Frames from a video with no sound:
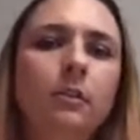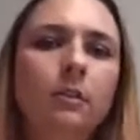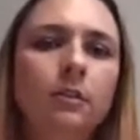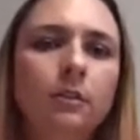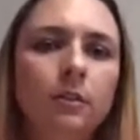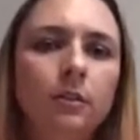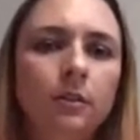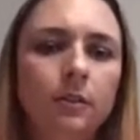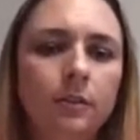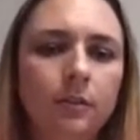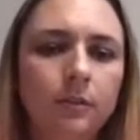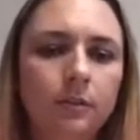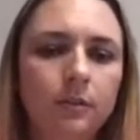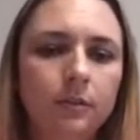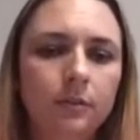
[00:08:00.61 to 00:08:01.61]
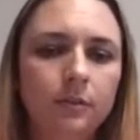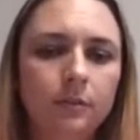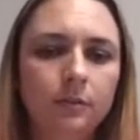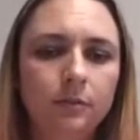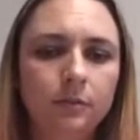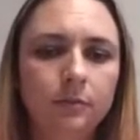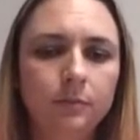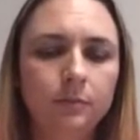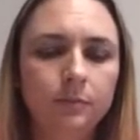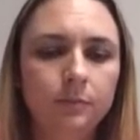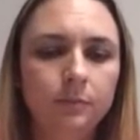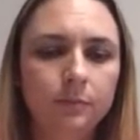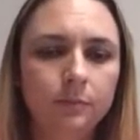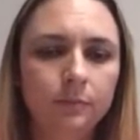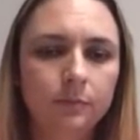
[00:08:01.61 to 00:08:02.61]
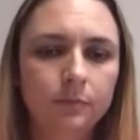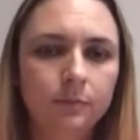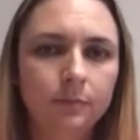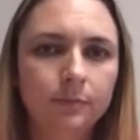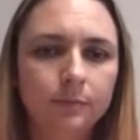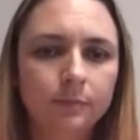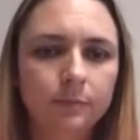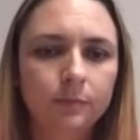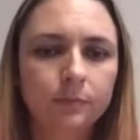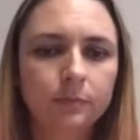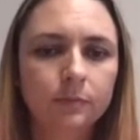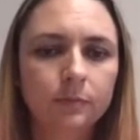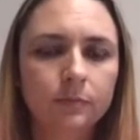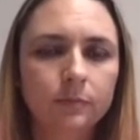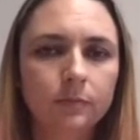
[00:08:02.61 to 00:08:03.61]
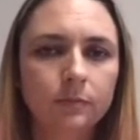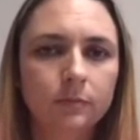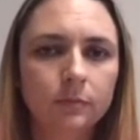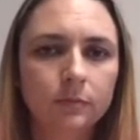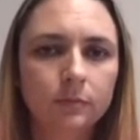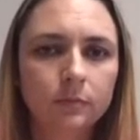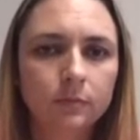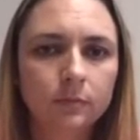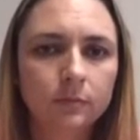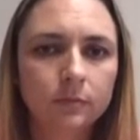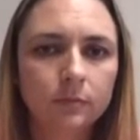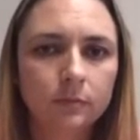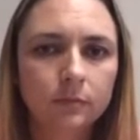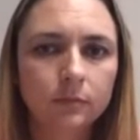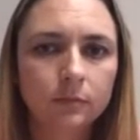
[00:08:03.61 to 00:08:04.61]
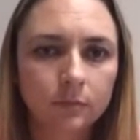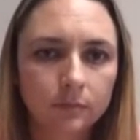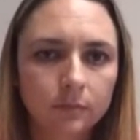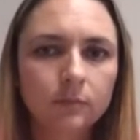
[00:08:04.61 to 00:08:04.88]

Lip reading: (not speaking)